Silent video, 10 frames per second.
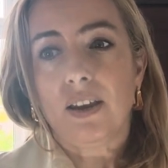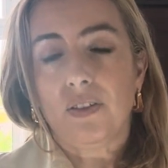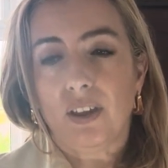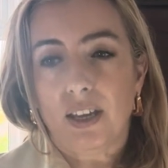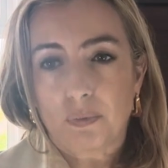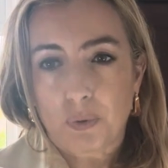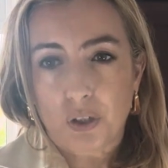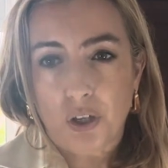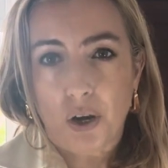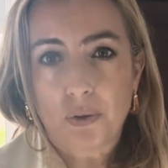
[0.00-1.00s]
It
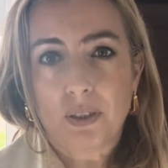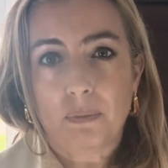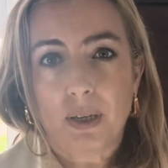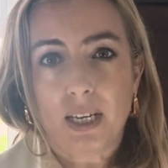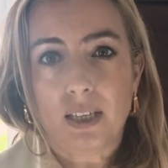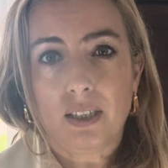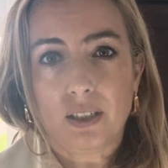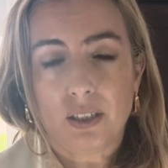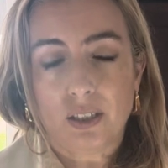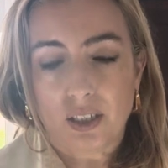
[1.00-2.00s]
shows me
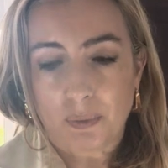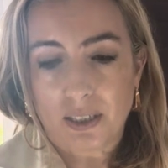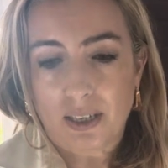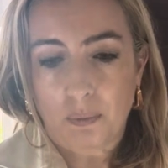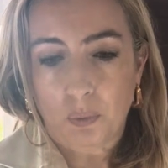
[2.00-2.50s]
that Somerset